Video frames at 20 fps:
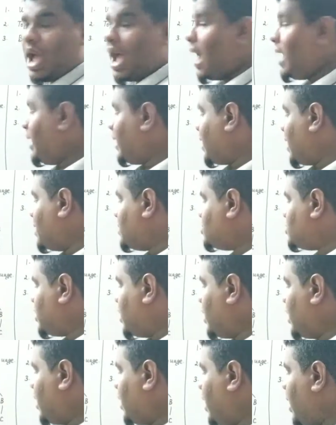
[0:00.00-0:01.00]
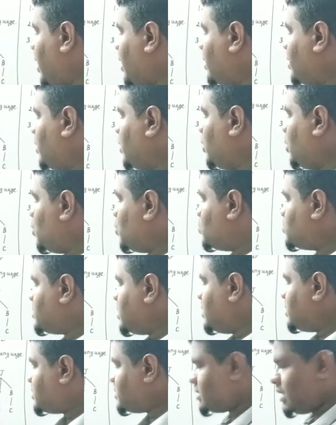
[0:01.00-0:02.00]
I can generate
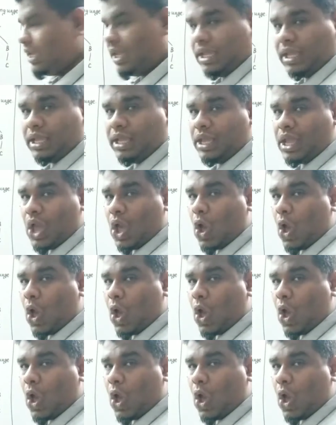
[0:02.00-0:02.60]
using C